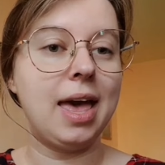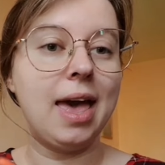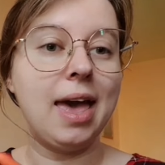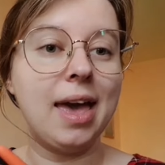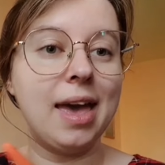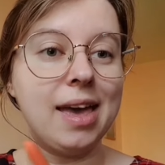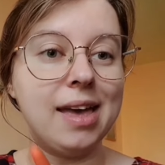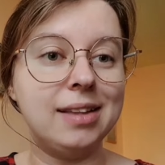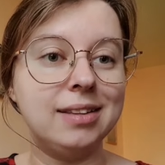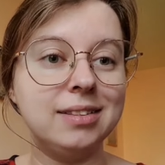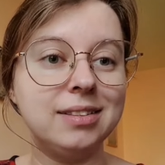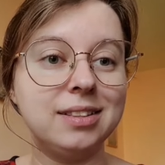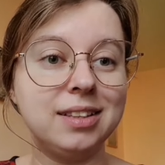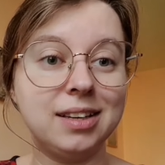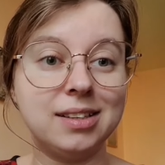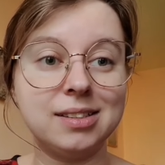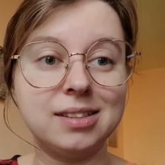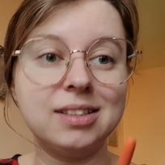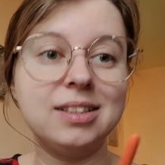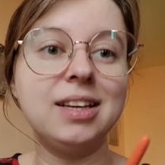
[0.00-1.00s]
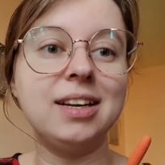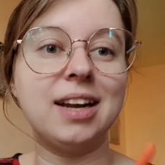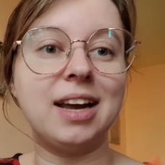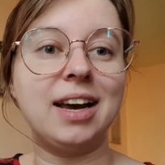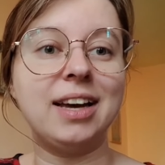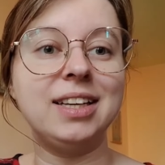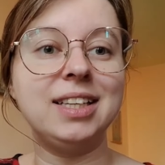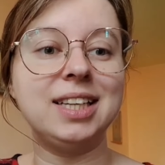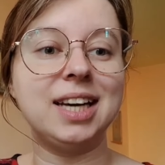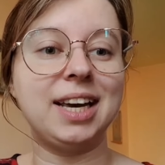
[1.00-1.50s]
And yesterday
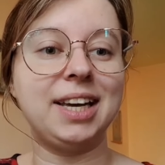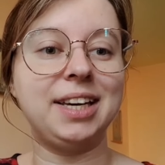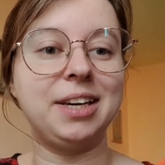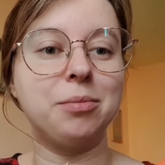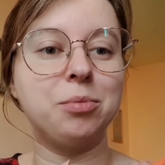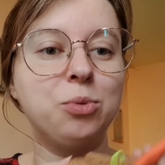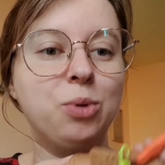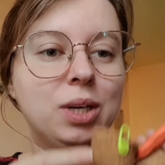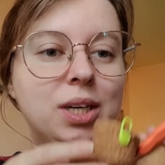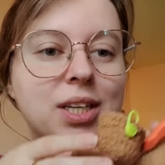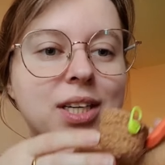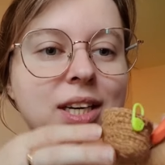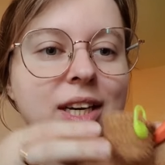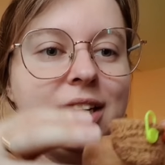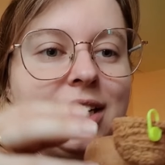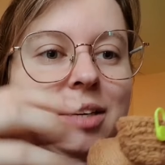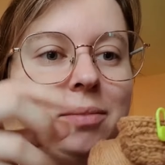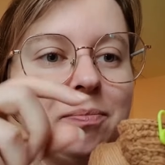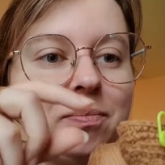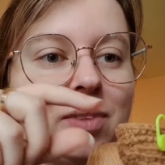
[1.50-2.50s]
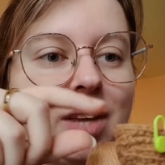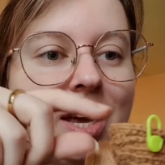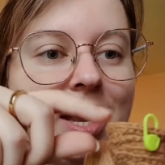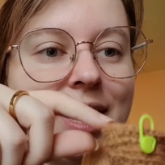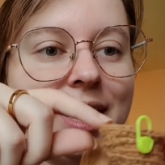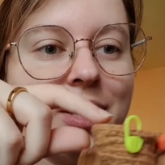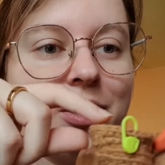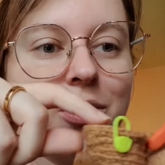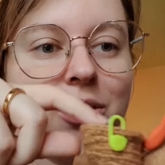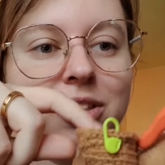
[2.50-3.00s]
night I kept working
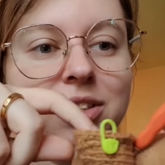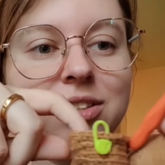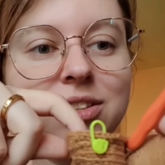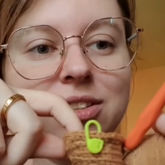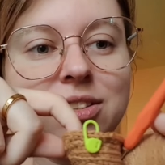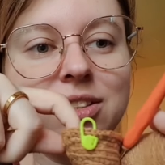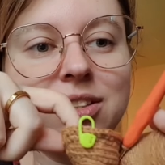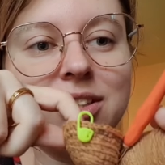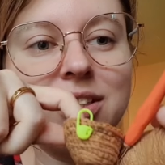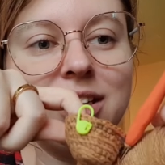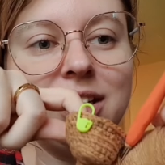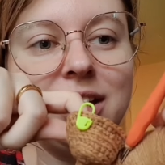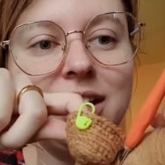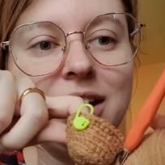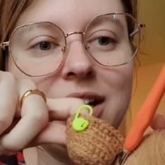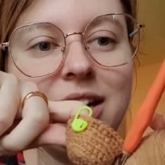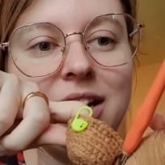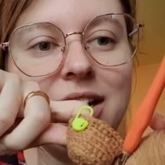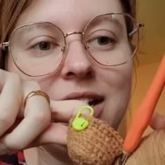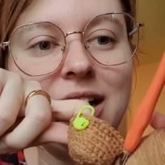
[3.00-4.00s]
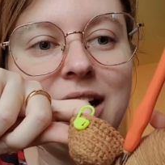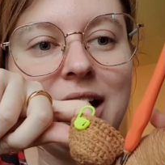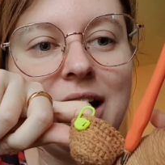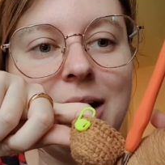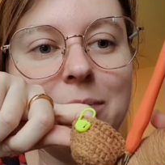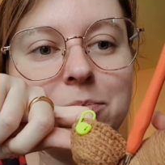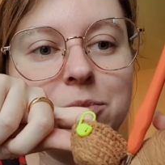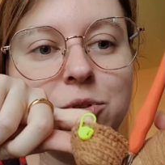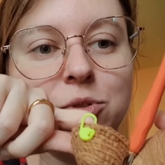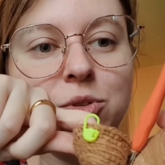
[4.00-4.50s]
and I got
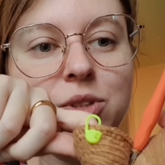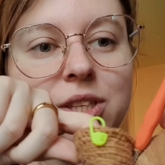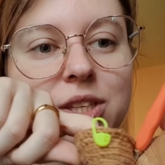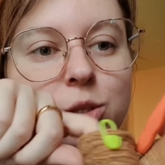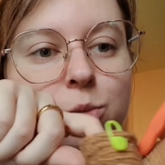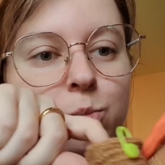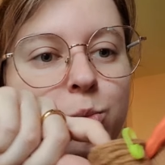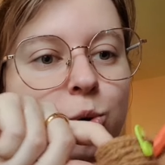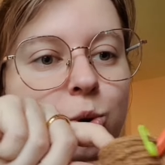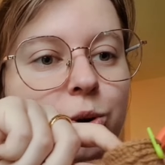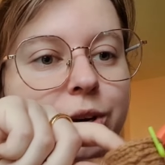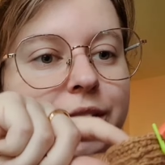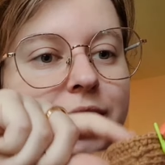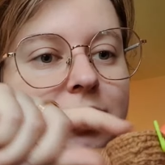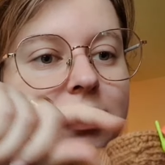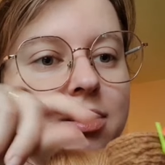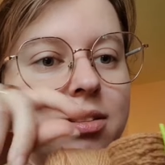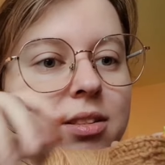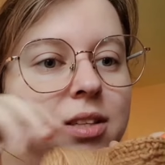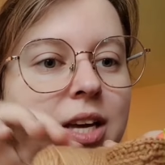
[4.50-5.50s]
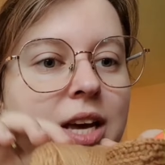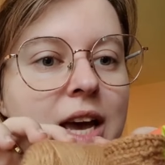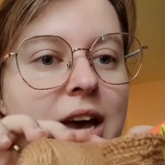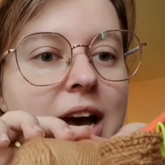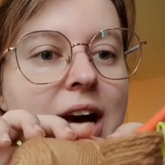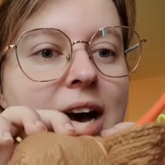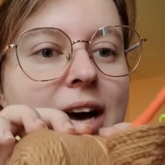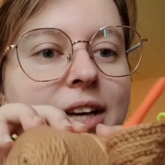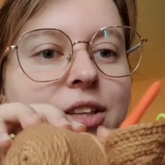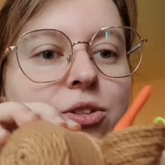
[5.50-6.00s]
up to this point.
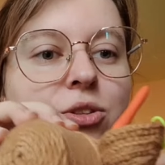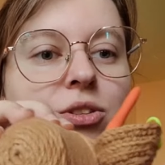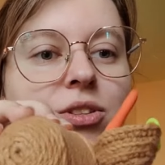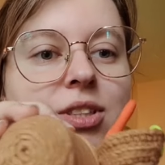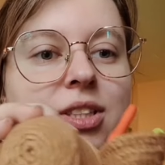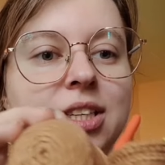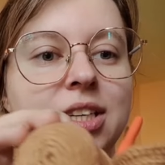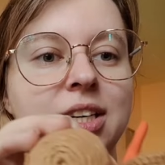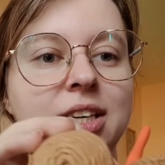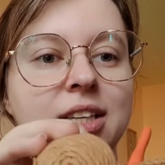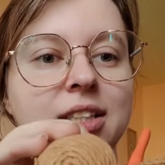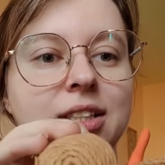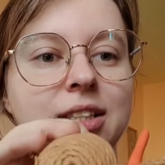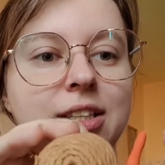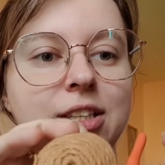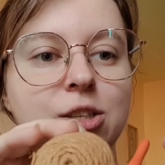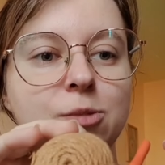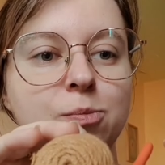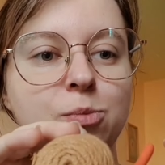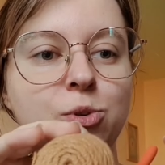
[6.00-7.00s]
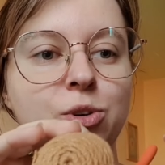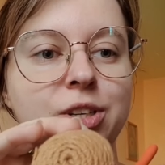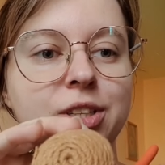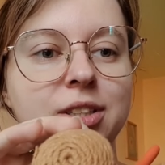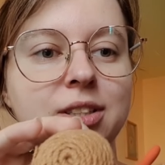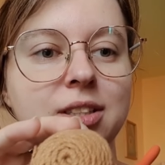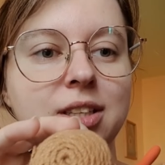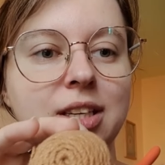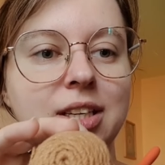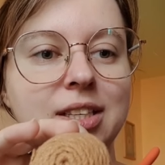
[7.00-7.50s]
I don't think at this
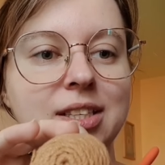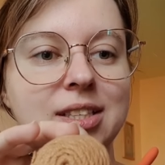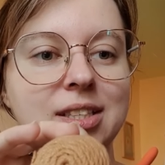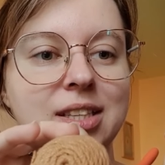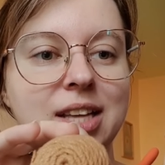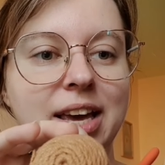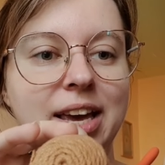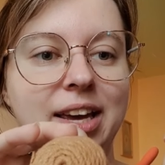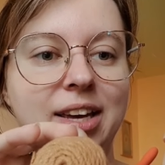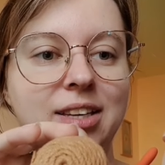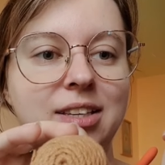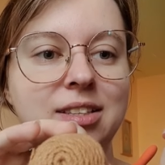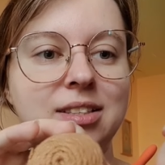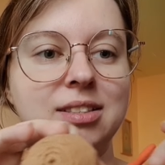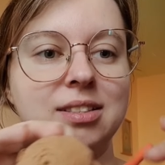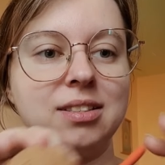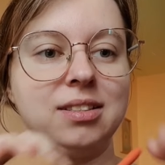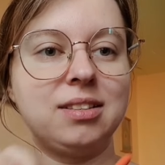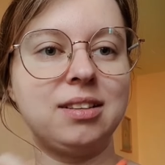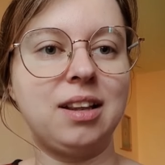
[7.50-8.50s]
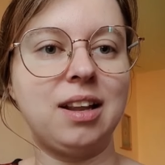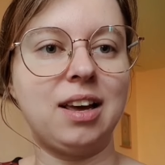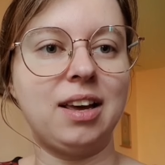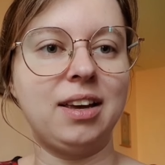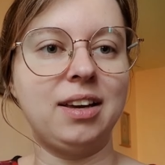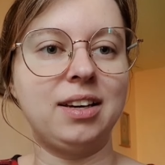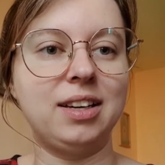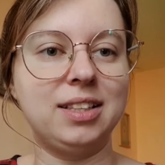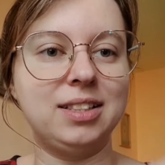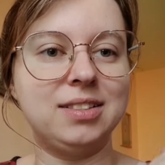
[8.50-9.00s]
point it stays,
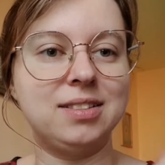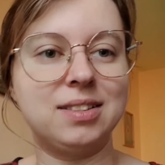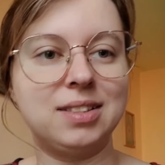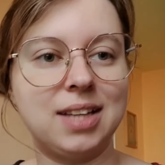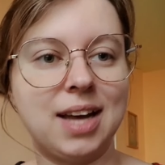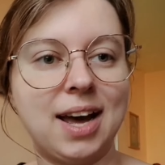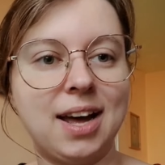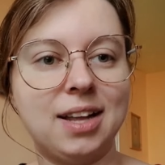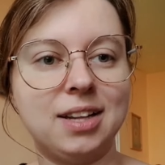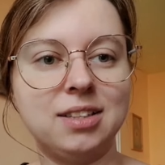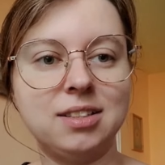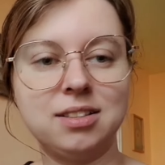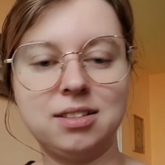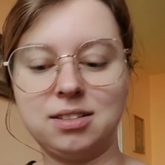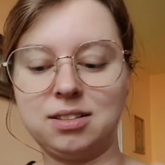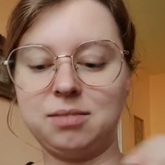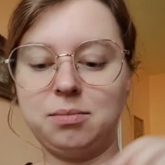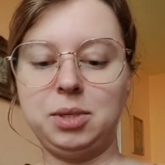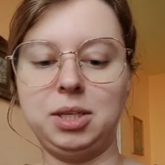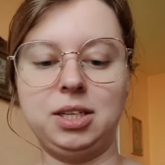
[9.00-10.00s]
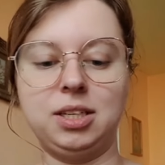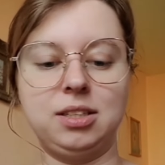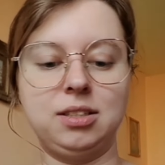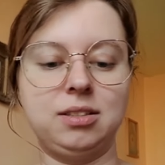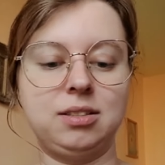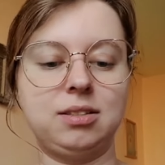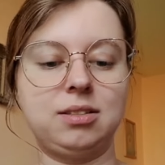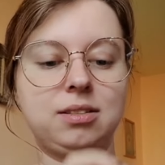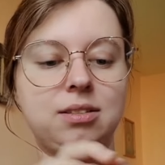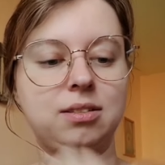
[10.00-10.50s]
like it stands,
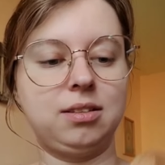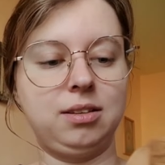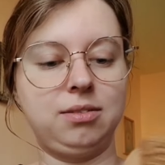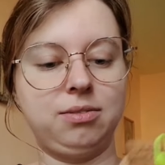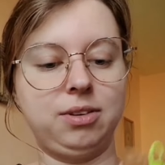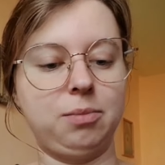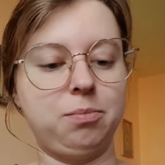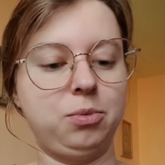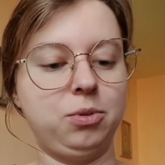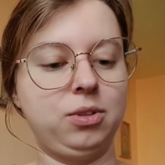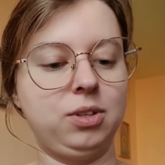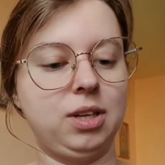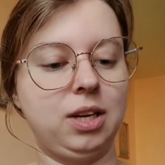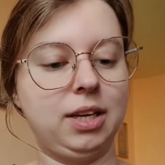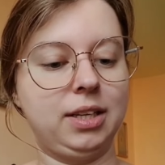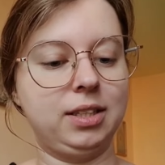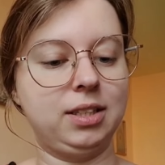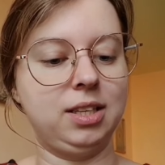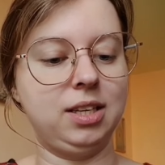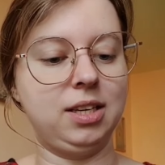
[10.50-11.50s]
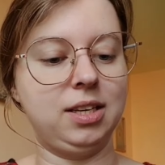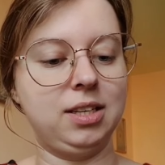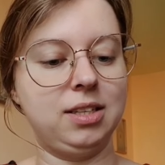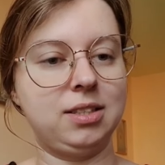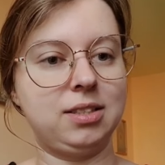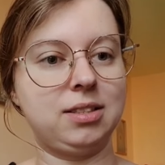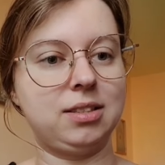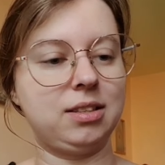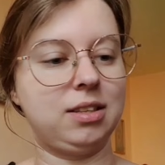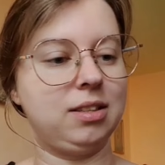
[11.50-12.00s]
because if I put it like
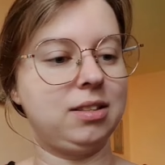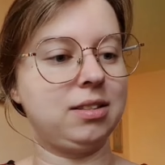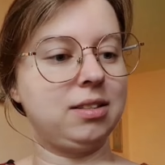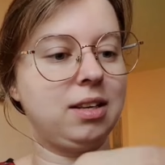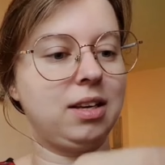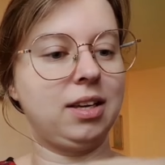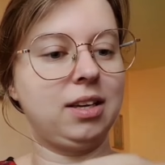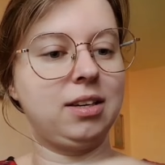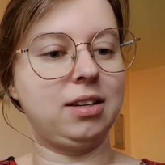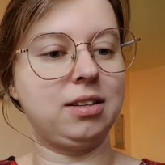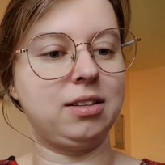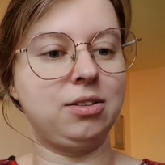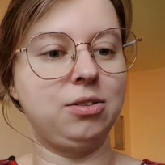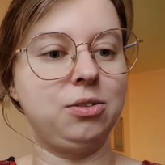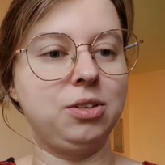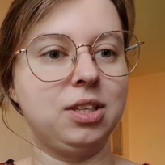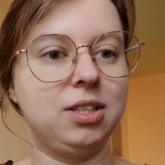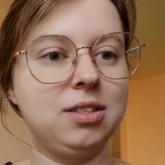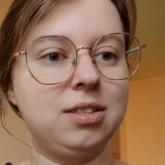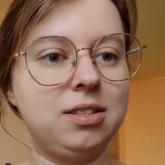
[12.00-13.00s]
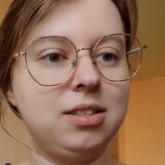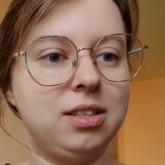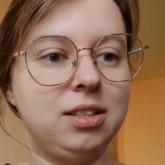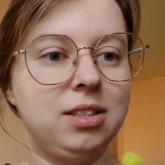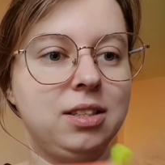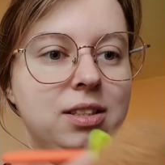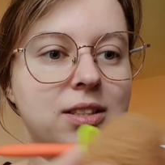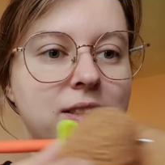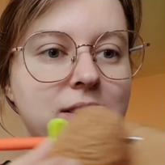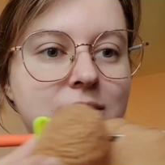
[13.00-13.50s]
this, it's like you can see
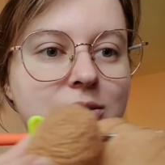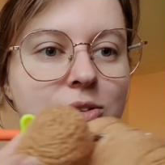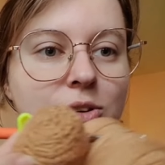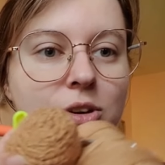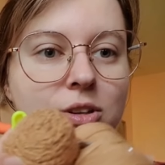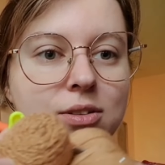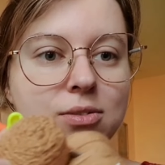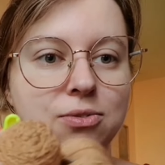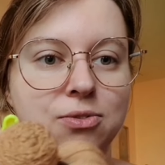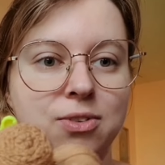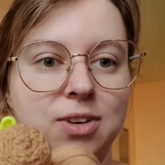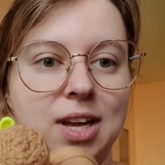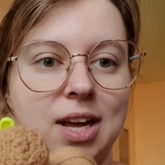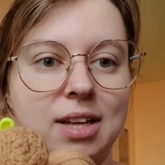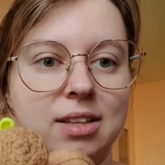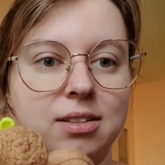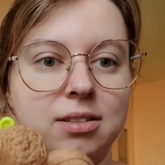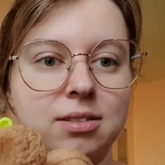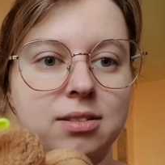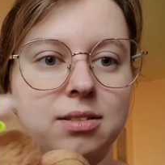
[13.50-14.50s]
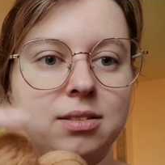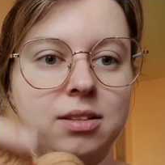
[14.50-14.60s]
that it's not flat.